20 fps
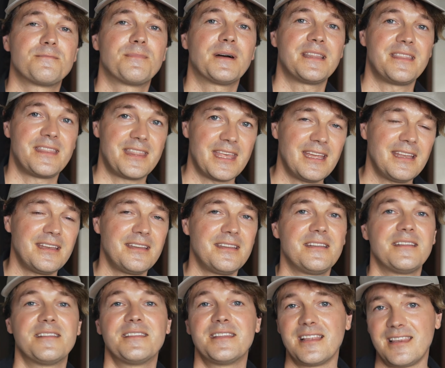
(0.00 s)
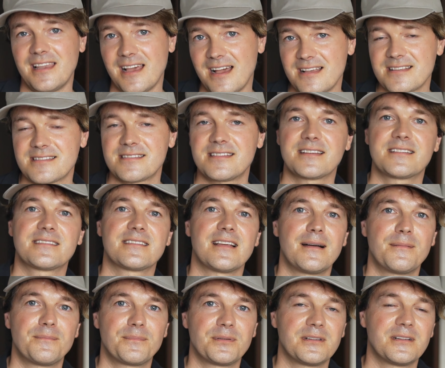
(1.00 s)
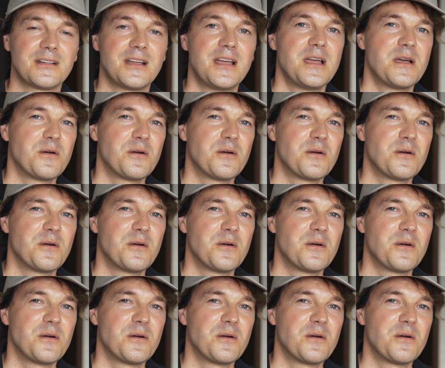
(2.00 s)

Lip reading: but then the last example,